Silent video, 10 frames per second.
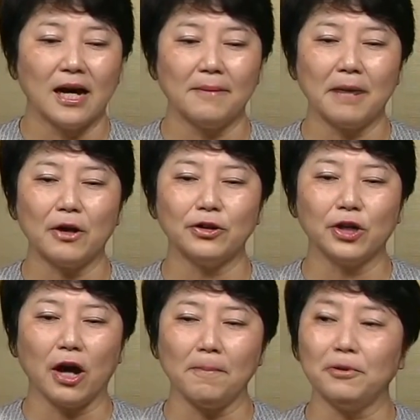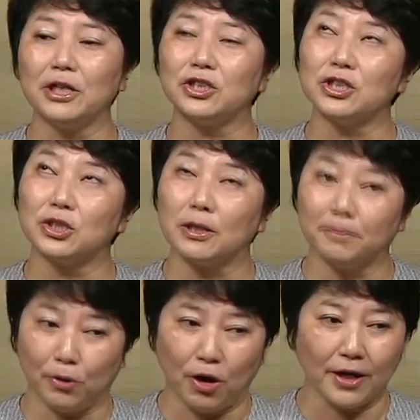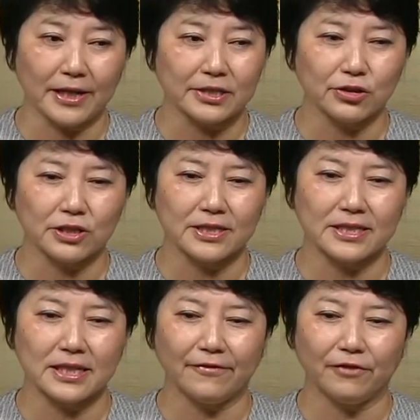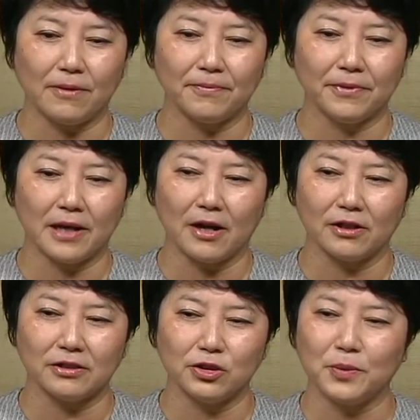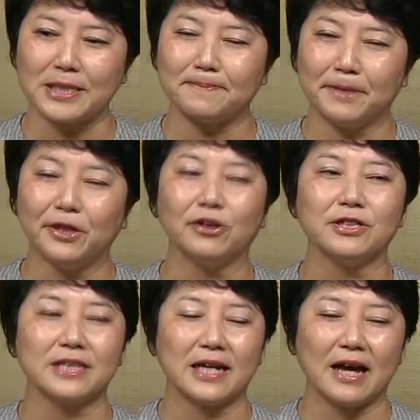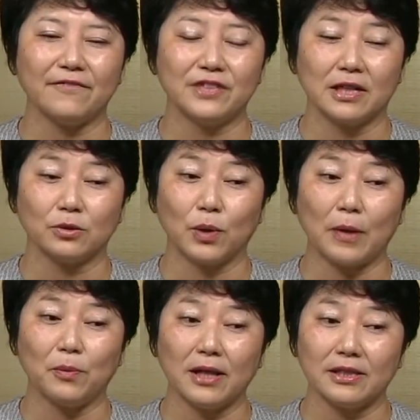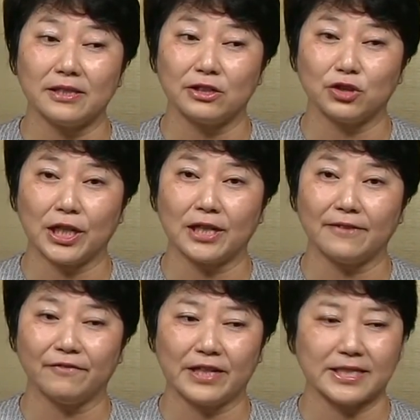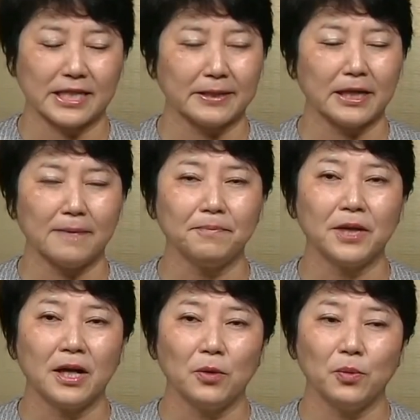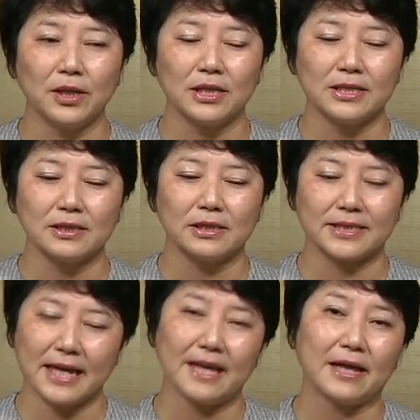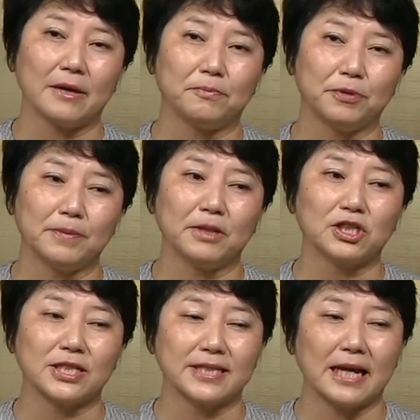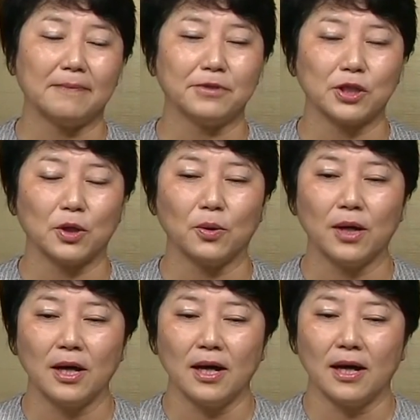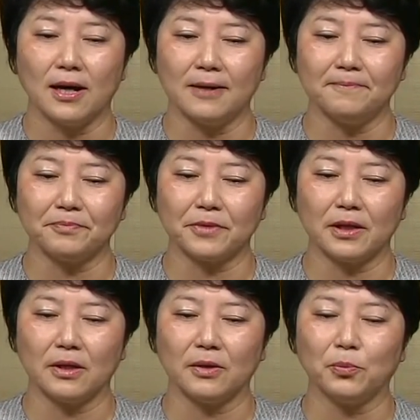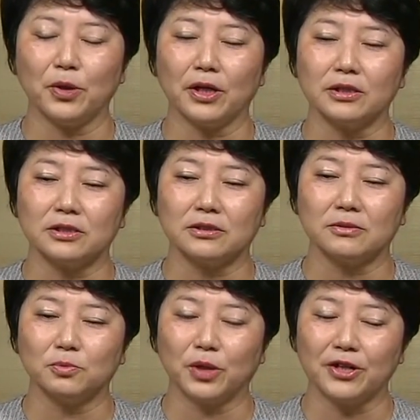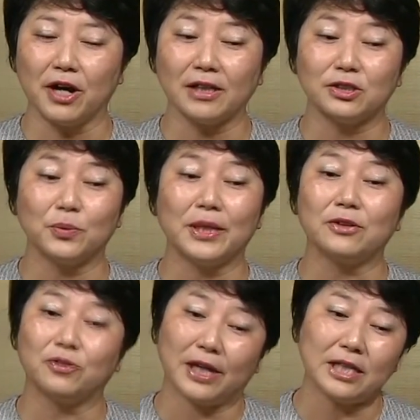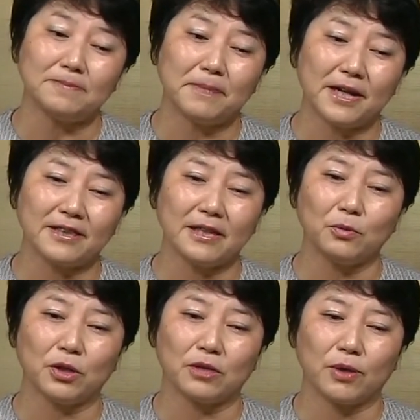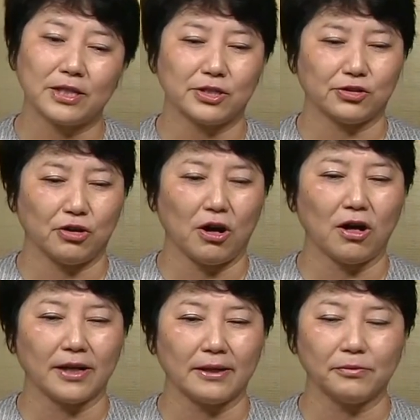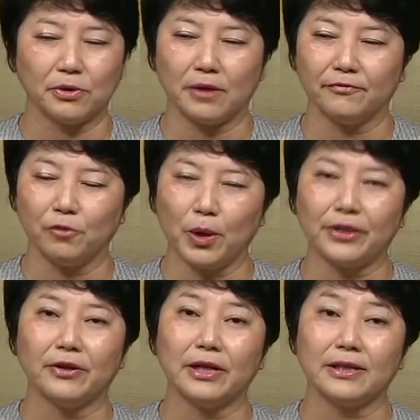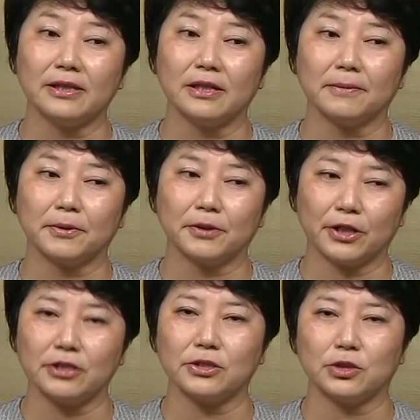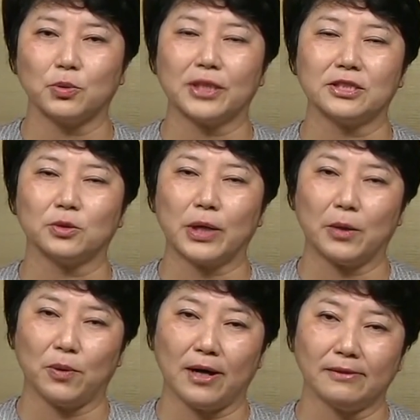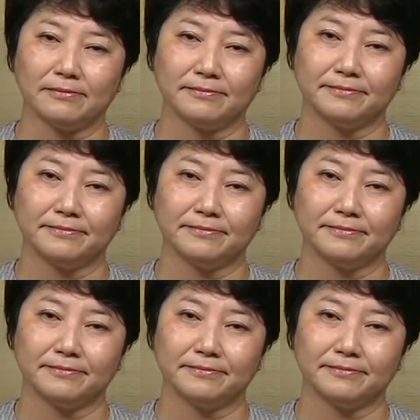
Um, our operations abroad, as you can see from our U.S. peers that have done quite well in their trading and fixed income, we can say that pretty much the same. Mm. So um, we're we're not doing great, but I think we're quite strong and um, weathering the current situation quite well.